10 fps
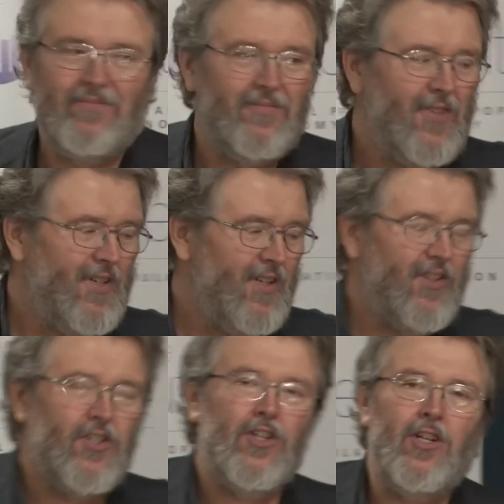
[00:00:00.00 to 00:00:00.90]

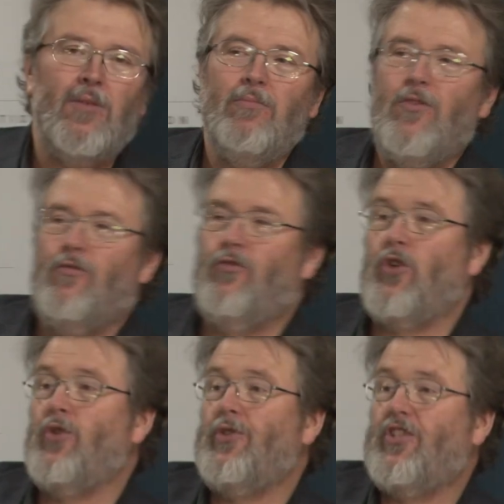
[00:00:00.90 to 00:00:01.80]
the term
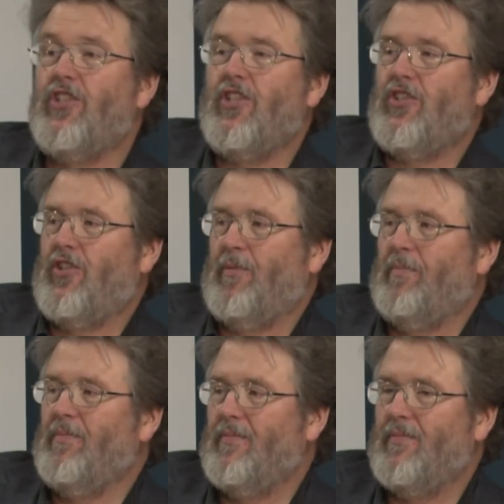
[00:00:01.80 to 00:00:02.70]
food
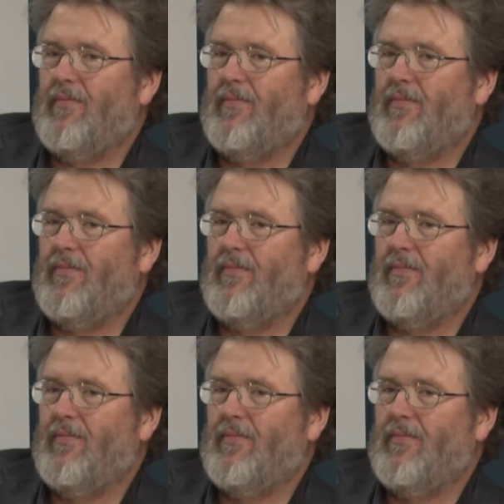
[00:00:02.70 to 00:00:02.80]
system